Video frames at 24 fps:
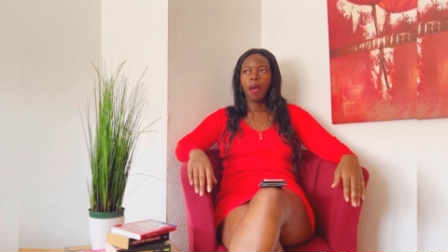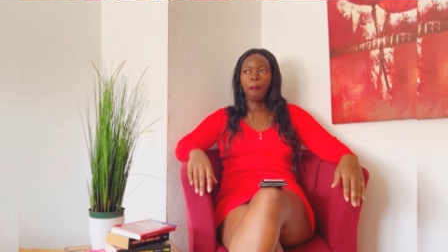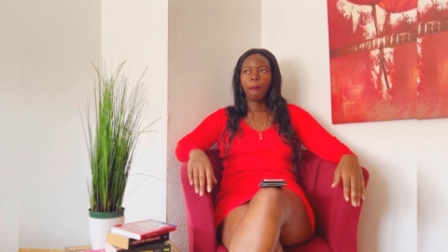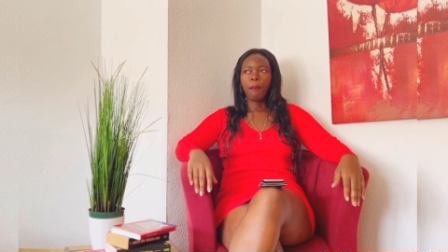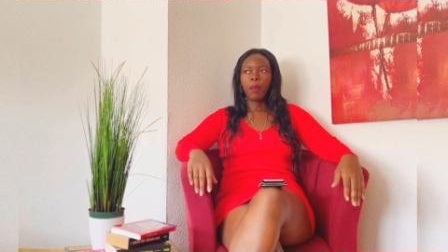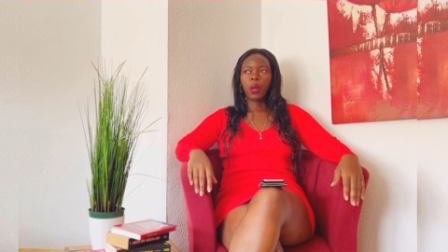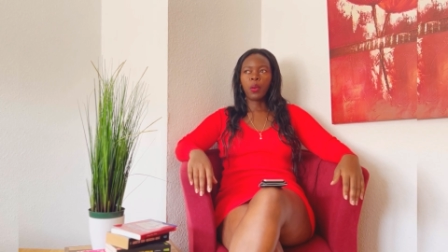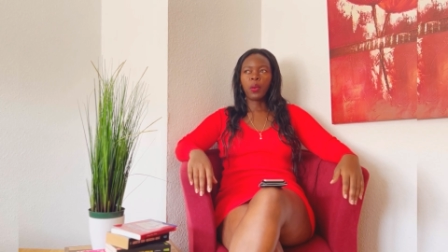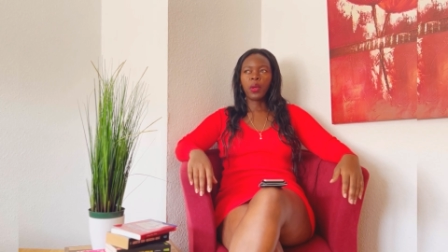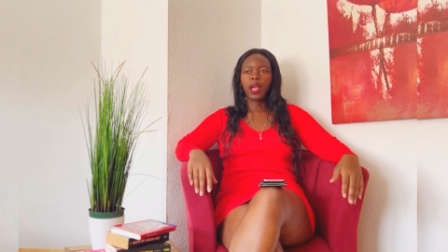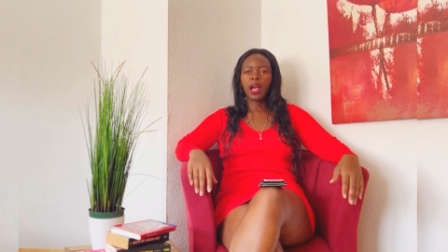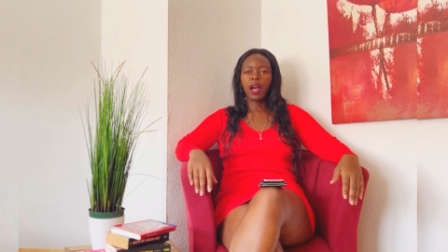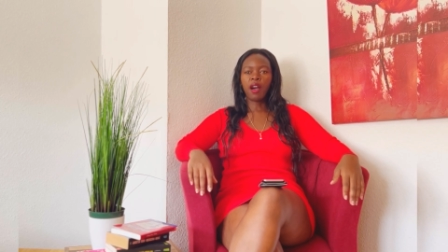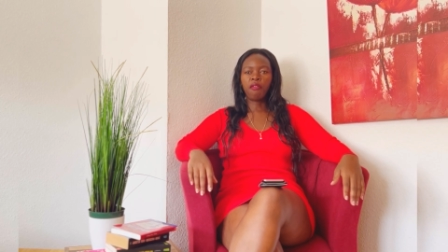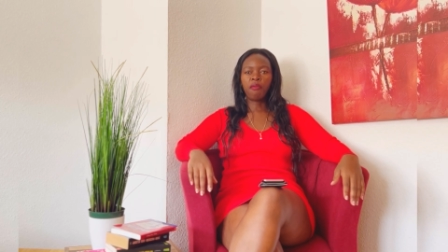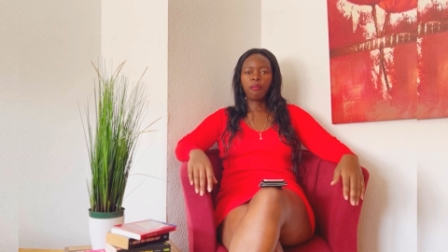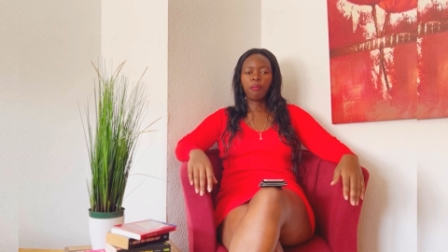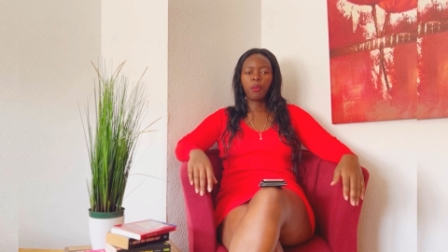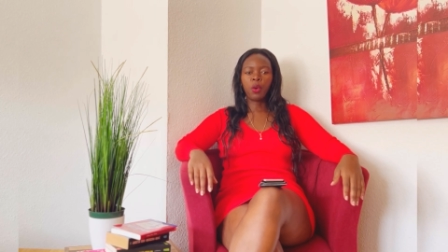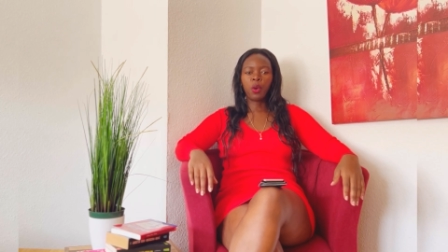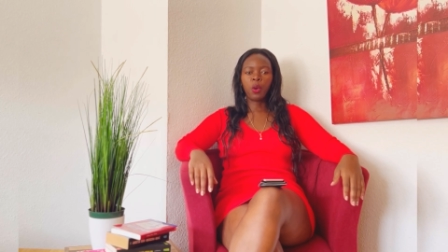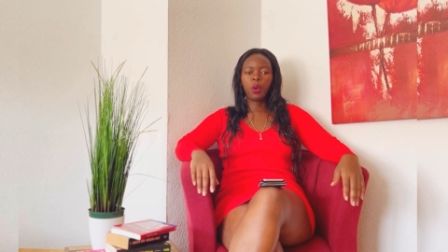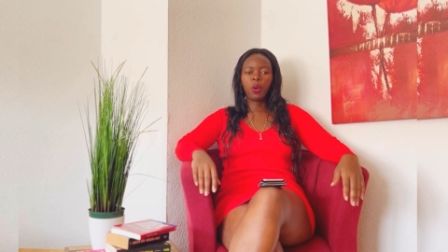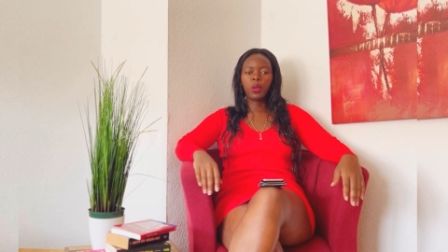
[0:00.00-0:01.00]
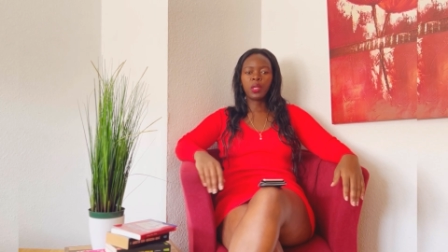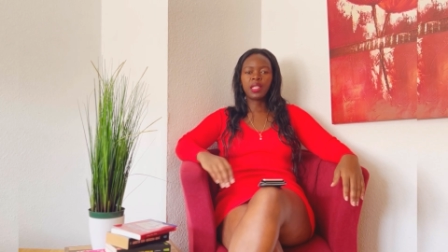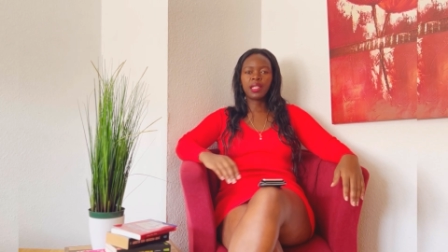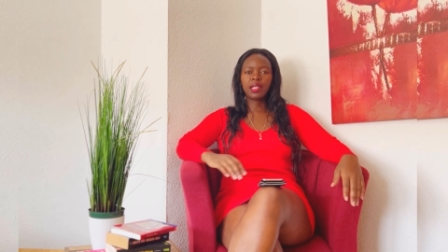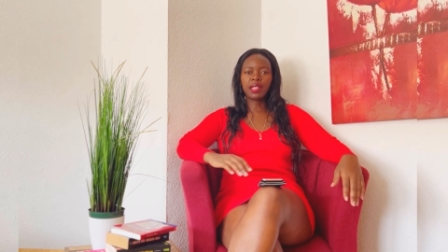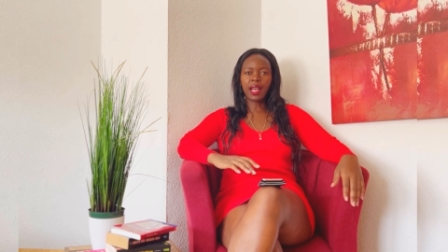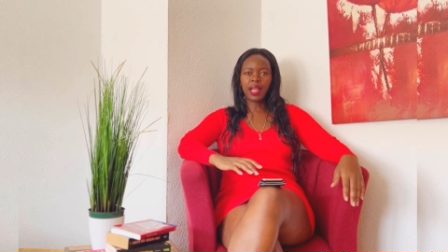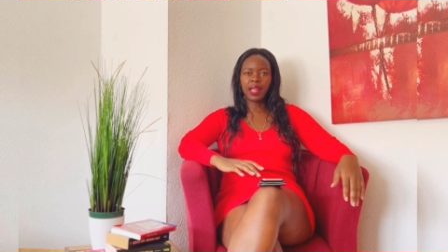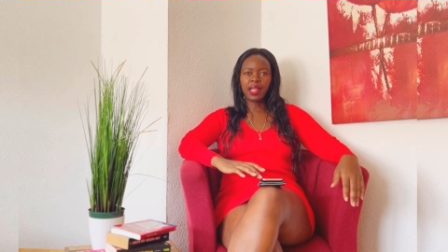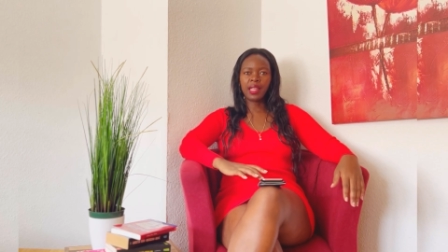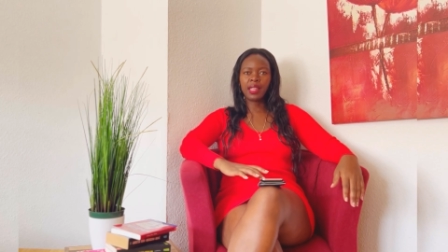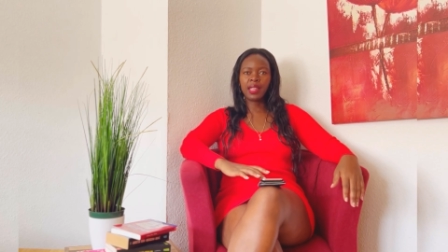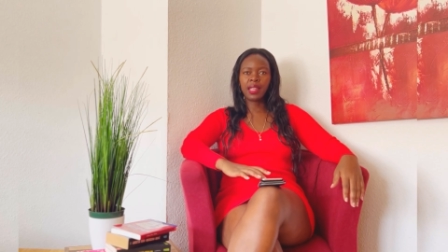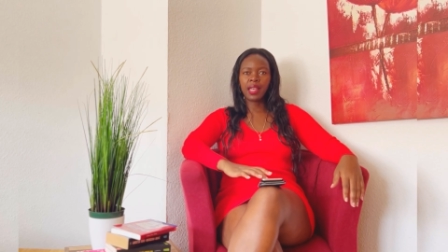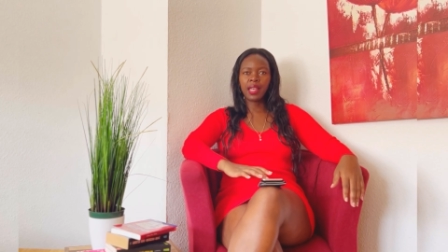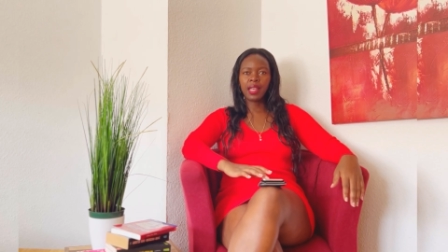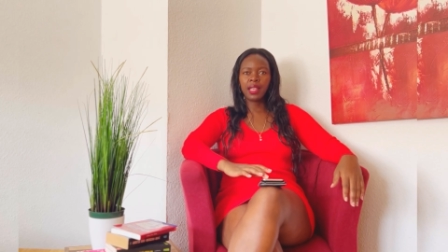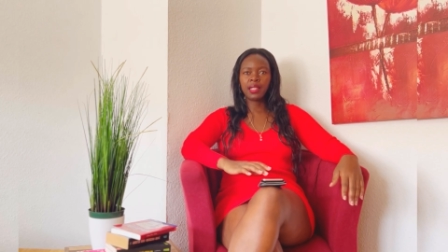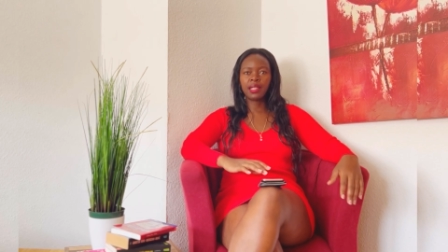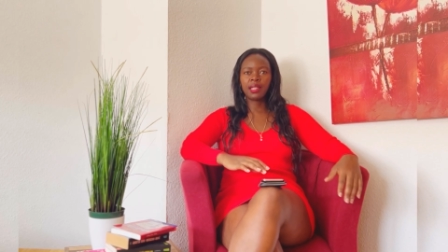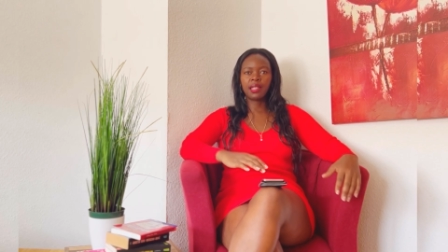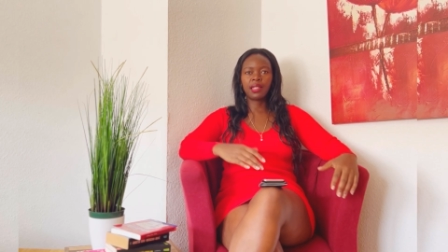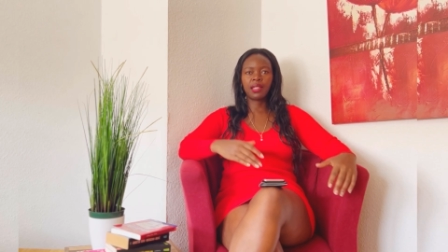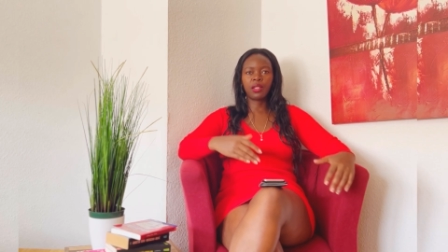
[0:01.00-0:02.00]
but we have more sunny
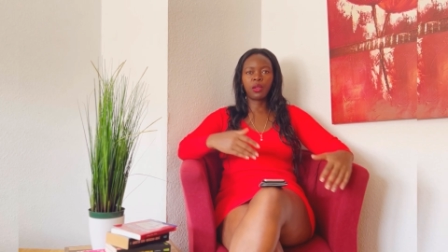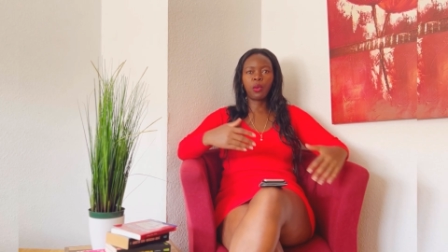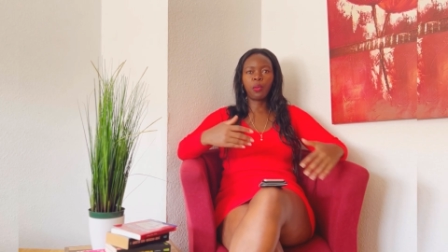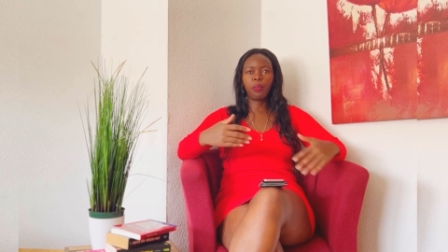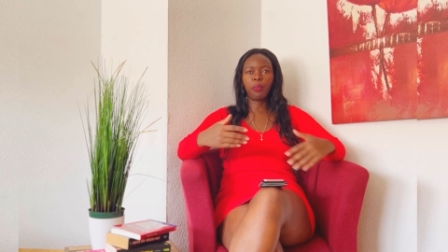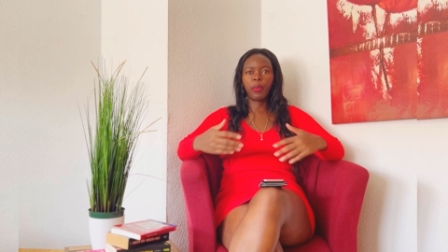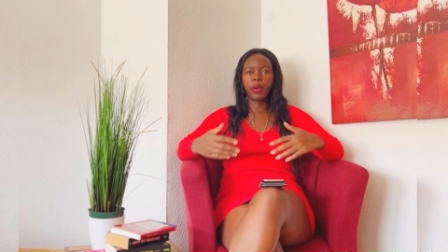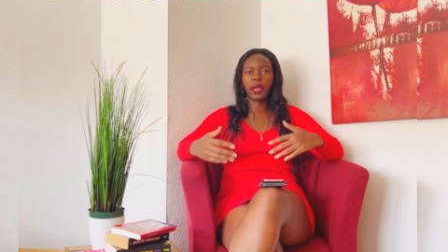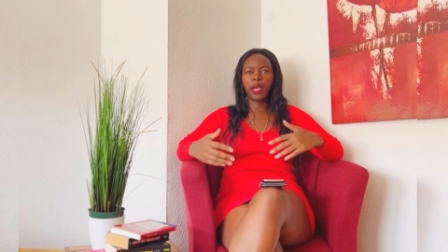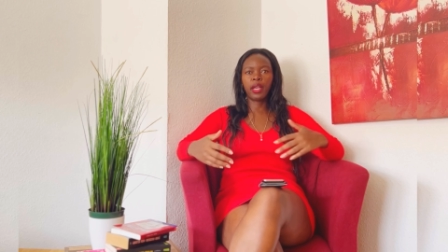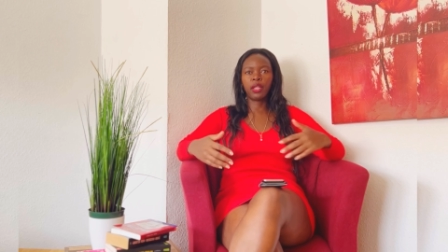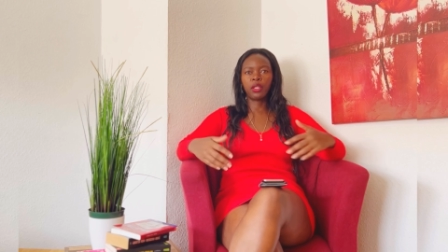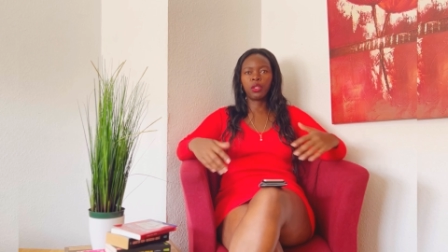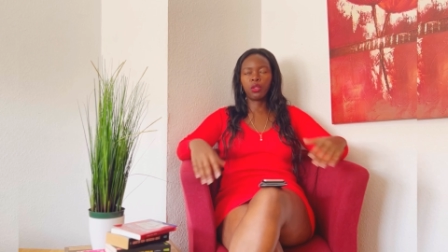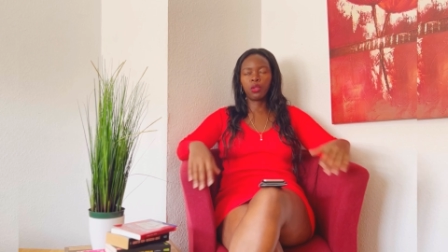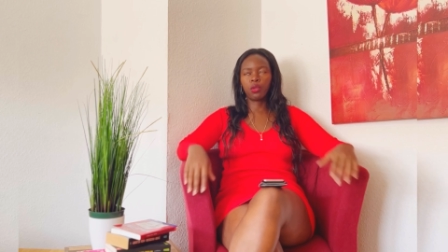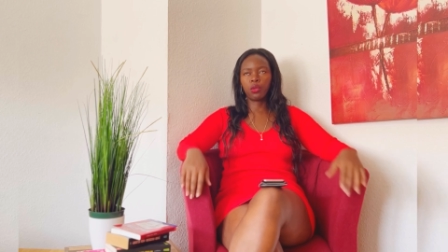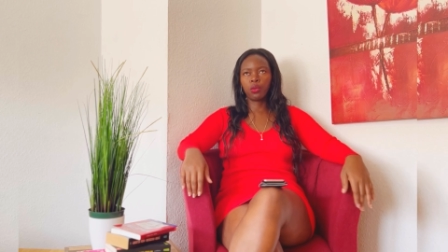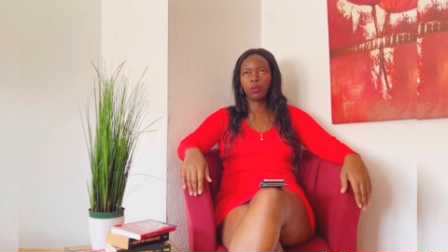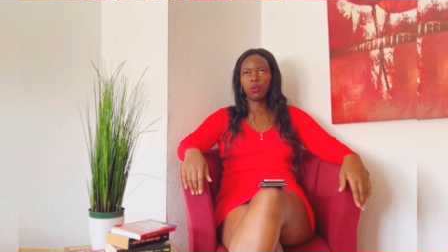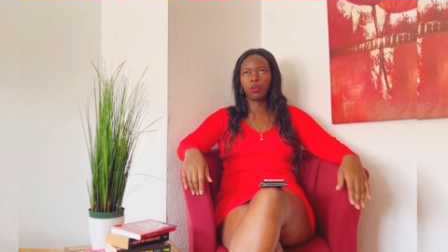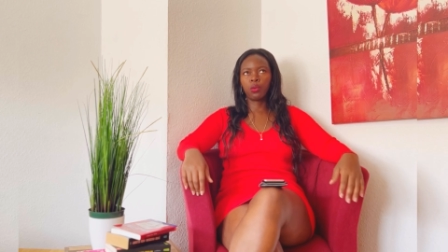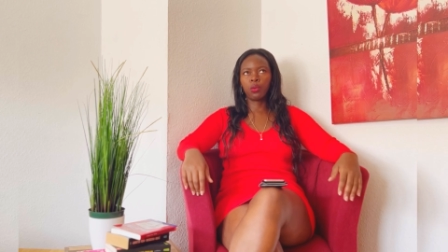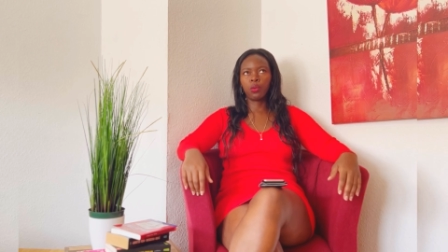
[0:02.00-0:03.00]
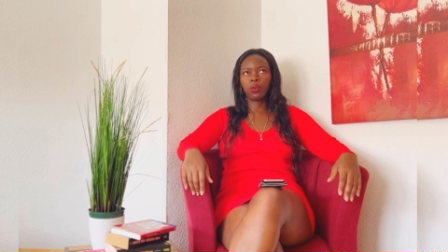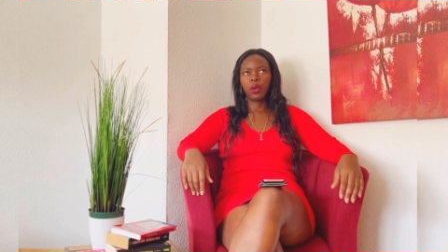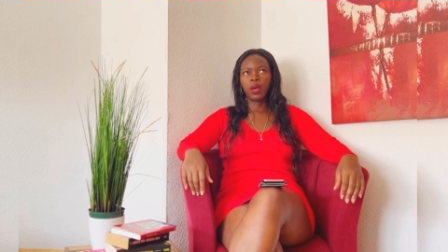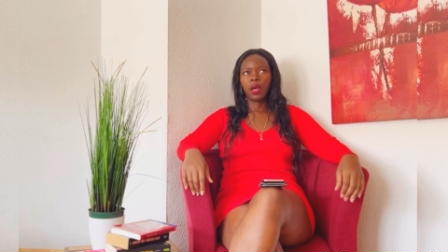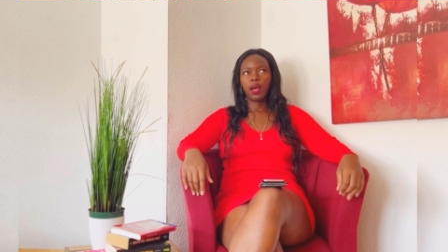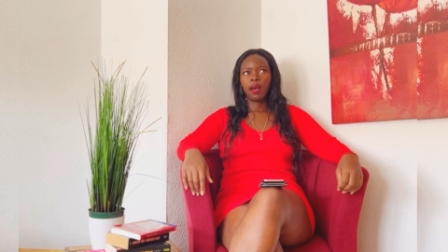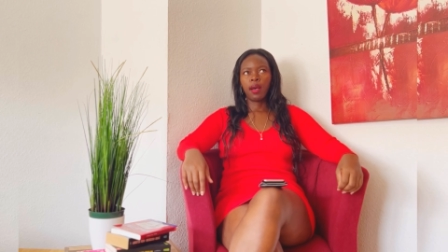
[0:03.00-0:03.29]
days compared to